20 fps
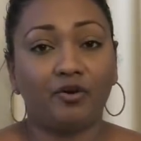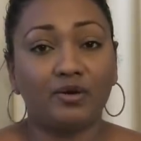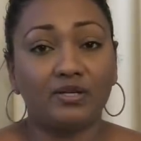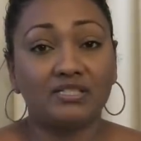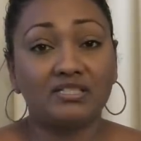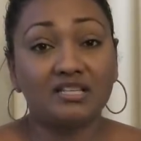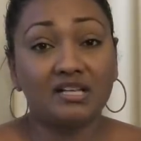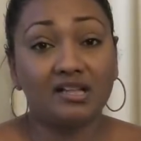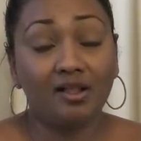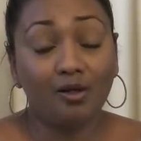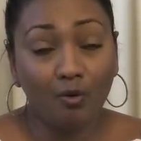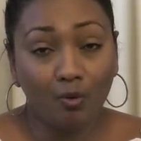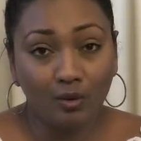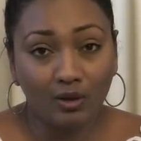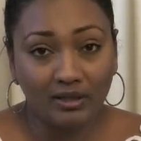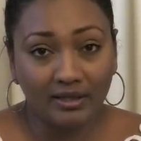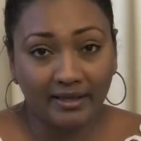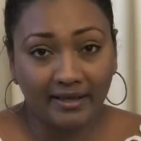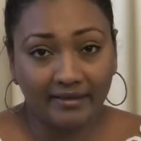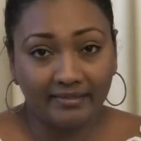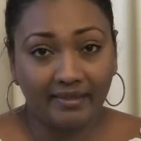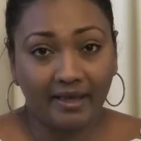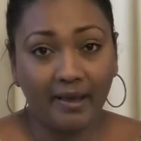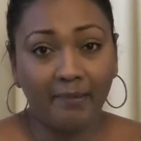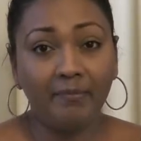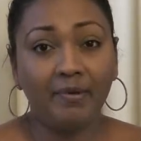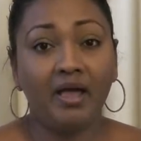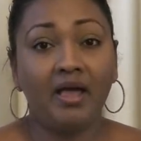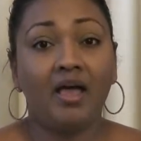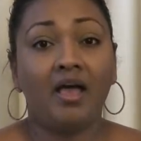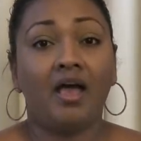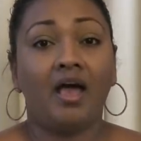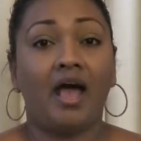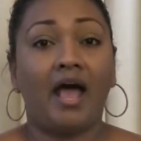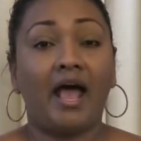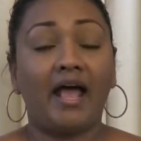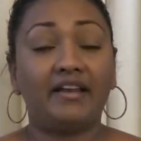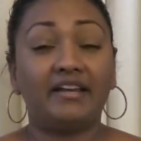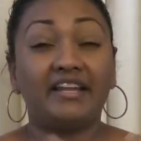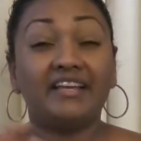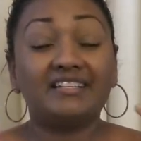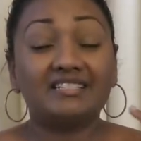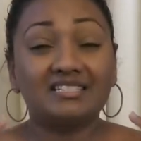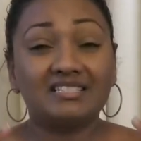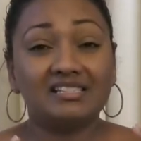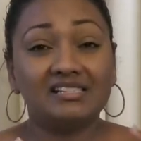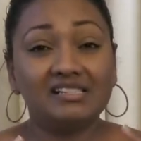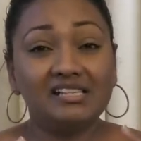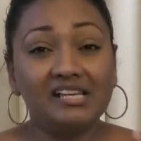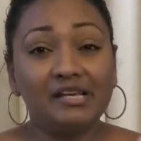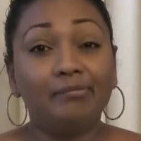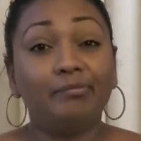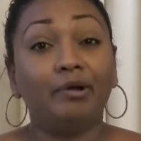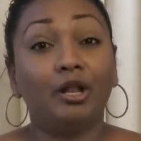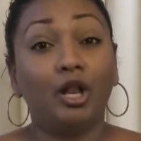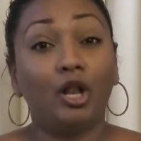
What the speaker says: you're still holding them, and they sleep